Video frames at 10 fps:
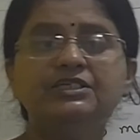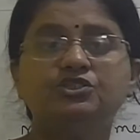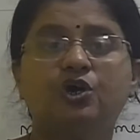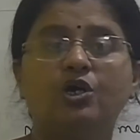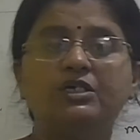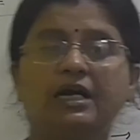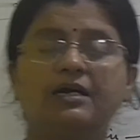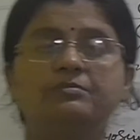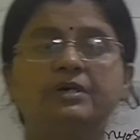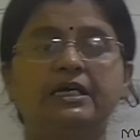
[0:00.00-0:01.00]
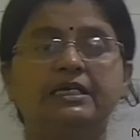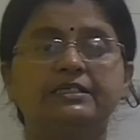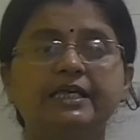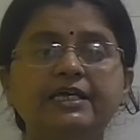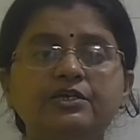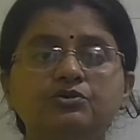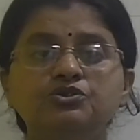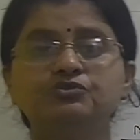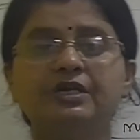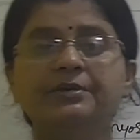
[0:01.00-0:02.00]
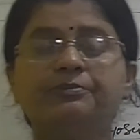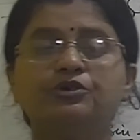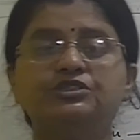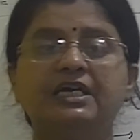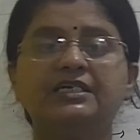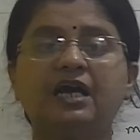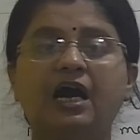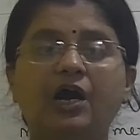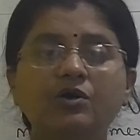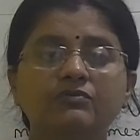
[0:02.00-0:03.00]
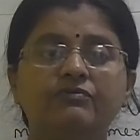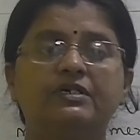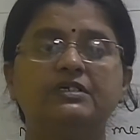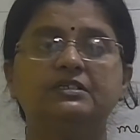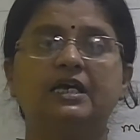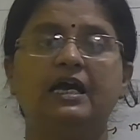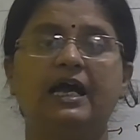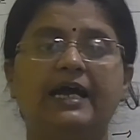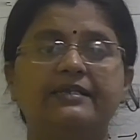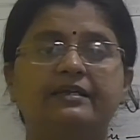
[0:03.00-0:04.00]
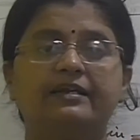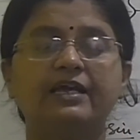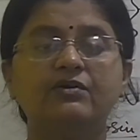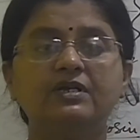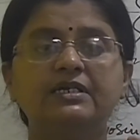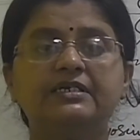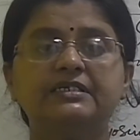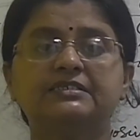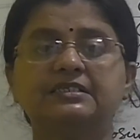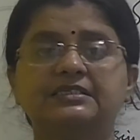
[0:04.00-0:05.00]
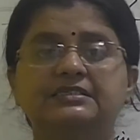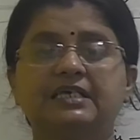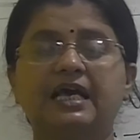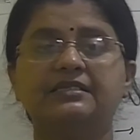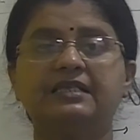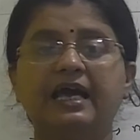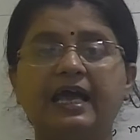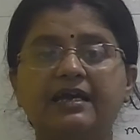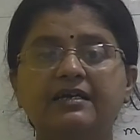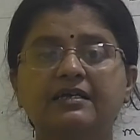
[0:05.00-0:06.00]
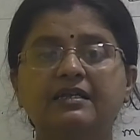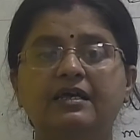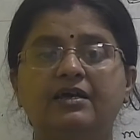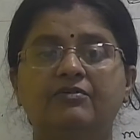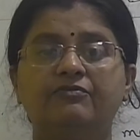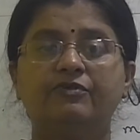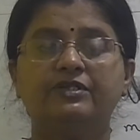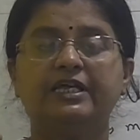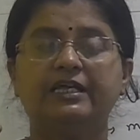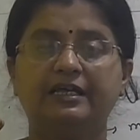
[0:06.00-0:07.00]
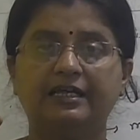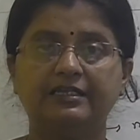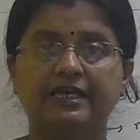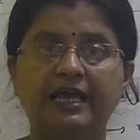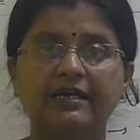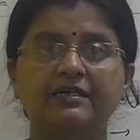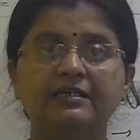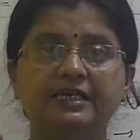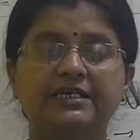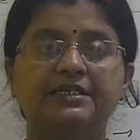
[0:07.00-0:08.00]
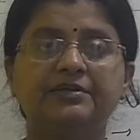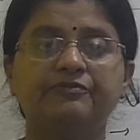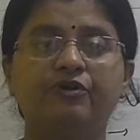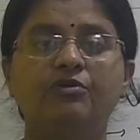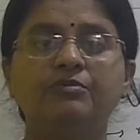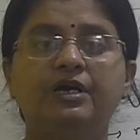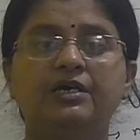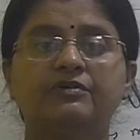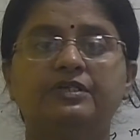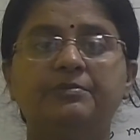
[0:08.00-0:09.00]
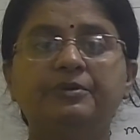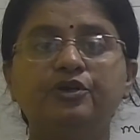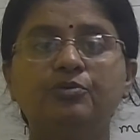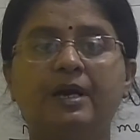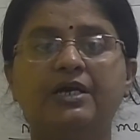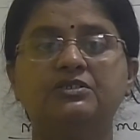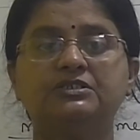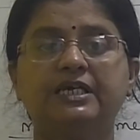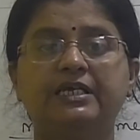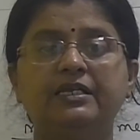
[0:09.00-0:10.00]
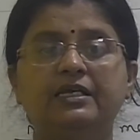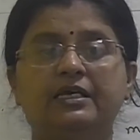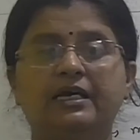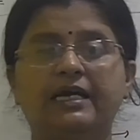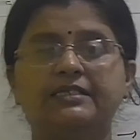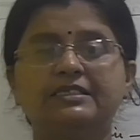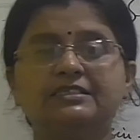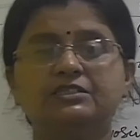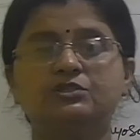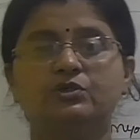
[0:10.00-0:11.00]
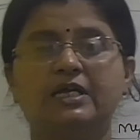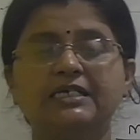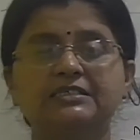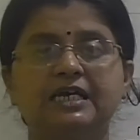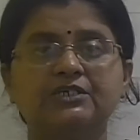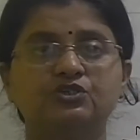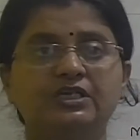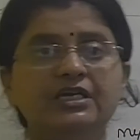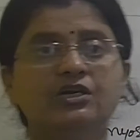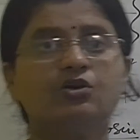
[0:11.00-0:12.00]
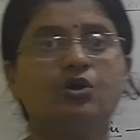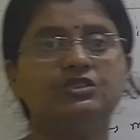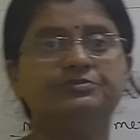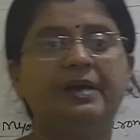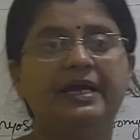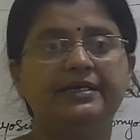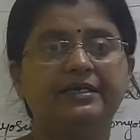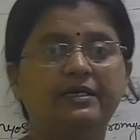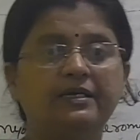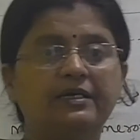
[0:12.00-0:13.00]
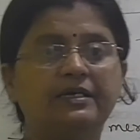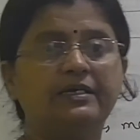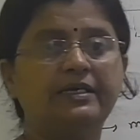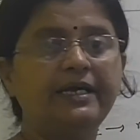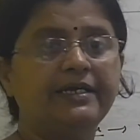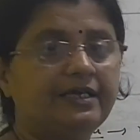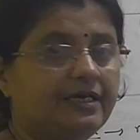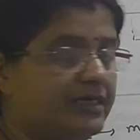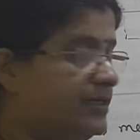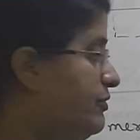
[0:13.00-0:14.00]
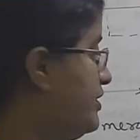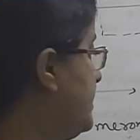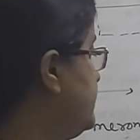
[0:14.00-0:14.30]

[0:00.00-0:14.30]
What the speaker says: short arm, they usually project outwards at the regular distance, and the angle that they form with the meromyosin, and this is known as actually crossband, right? What I